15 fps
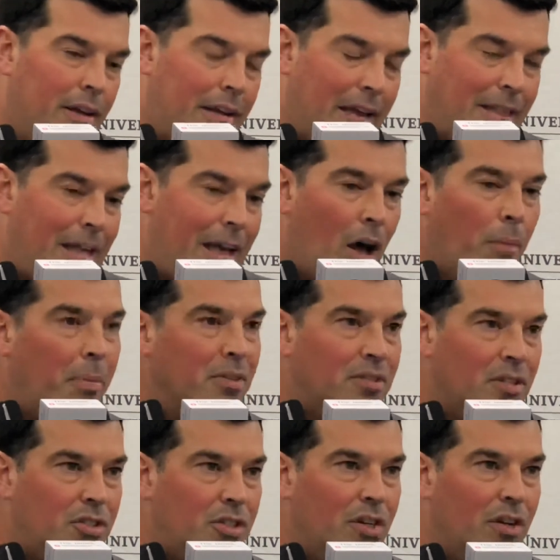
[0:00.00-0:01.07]
can they help us
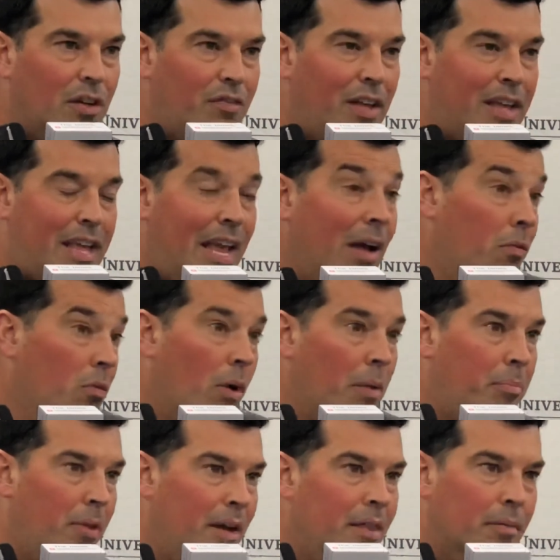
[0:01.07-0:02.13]
this year? And if they can't, we want
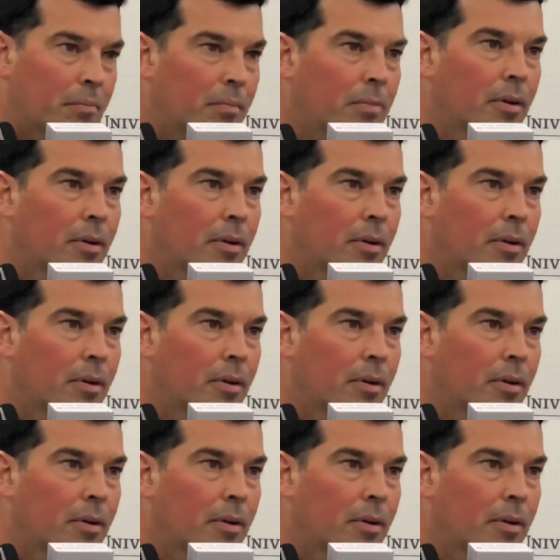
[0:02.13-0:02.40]
to play them.